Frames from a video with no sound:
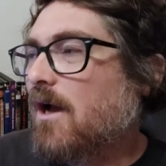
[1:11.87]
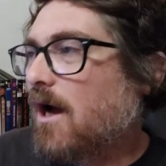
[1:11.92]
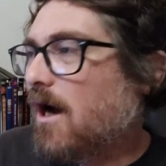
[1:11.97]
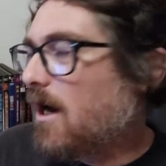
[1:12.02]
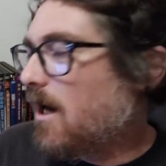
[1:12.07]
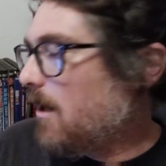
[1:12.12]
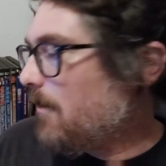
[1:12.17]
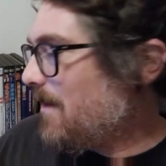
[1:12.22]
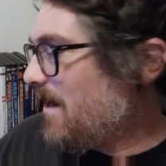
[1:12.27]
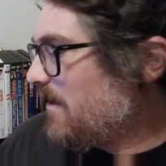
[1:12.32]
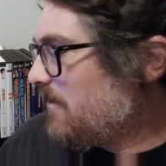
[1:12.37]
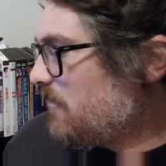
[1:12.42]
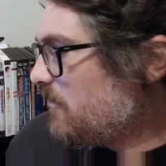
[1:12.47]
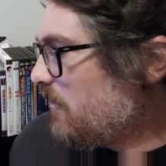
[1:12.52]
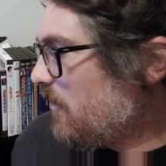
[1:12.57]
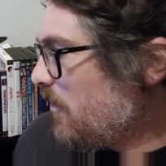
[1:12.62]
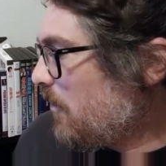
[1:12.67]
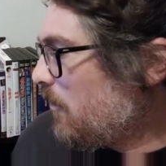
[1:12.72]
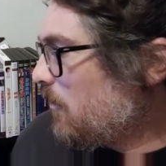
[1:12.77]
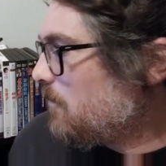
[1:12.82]
And
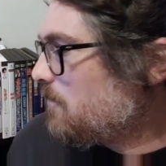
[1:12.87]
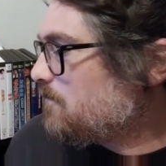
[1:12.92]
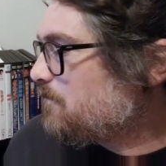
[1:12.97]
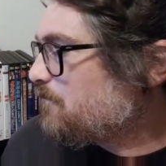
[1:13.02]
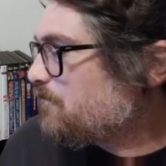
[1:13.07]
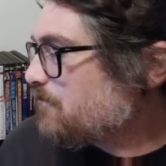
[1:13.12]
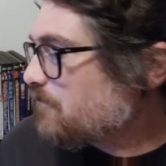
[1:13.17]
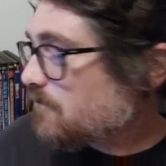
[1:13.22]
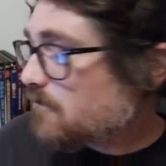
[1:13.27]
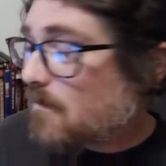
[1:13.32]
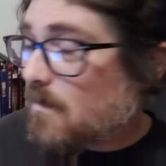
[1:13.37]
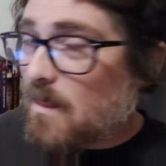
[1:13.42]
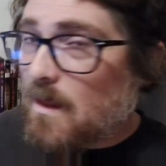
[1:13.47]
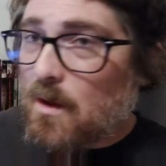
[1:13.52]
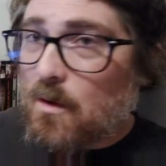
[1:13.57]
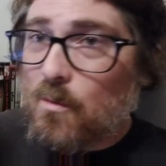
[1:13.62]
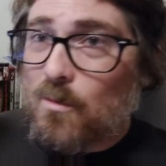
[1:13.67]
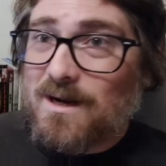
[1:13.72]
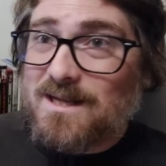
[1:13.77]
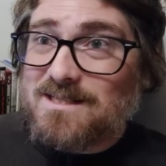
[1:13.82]
so
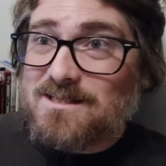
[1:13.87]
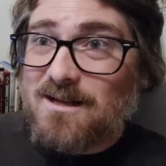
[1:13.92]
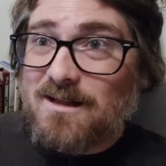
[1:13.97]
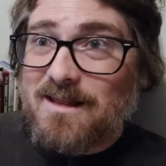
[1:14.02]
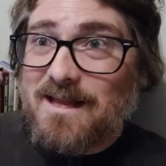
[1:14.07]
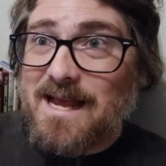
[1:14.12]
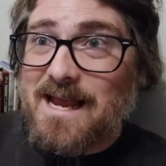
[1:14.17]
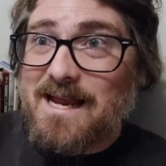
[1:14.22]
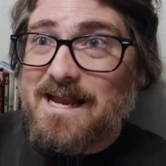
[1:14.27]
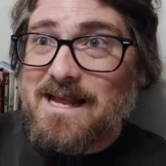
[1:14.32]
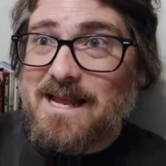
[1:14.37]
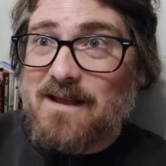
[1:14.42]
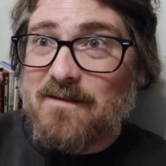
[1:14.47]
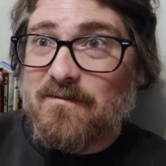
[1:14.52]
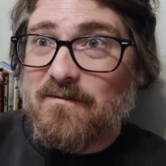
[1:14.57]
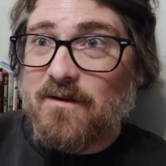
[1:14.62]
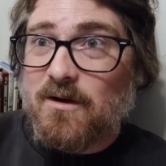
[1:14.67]
when I saw the 88